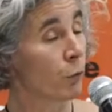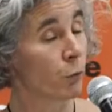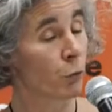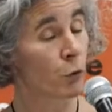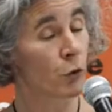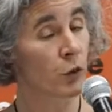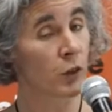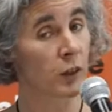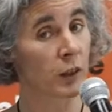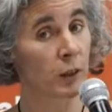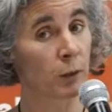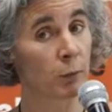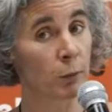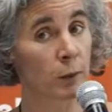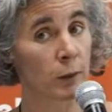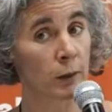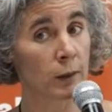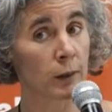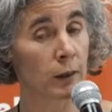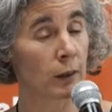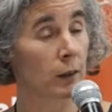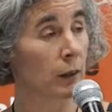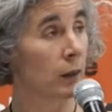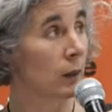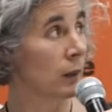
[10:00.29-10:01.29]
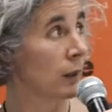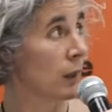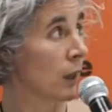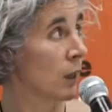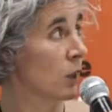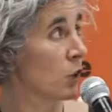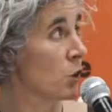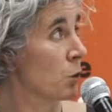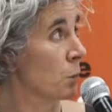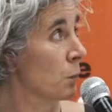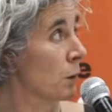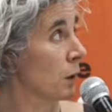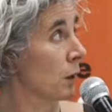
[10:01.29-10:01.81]
for civic
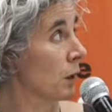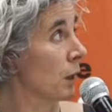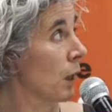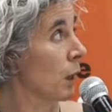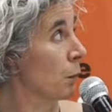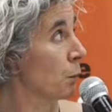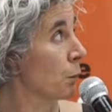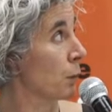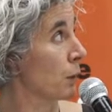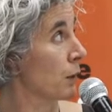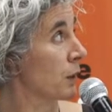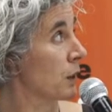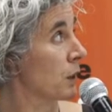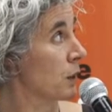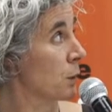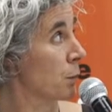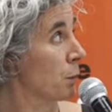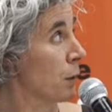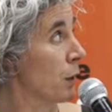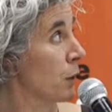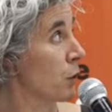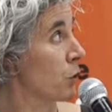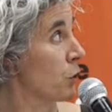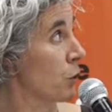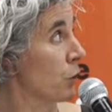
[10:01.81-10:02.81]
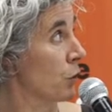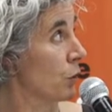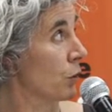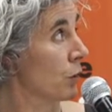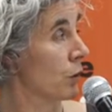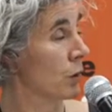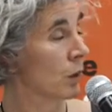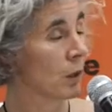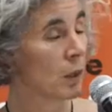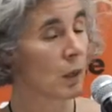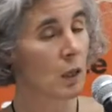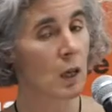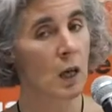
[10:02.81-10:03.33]
engagement and participation.
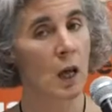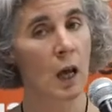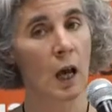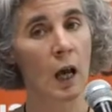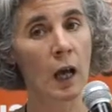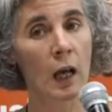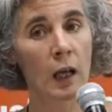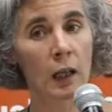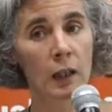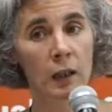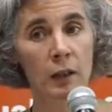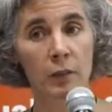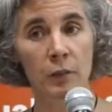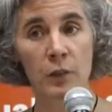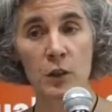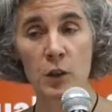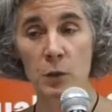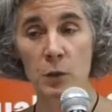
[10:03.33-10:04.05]
And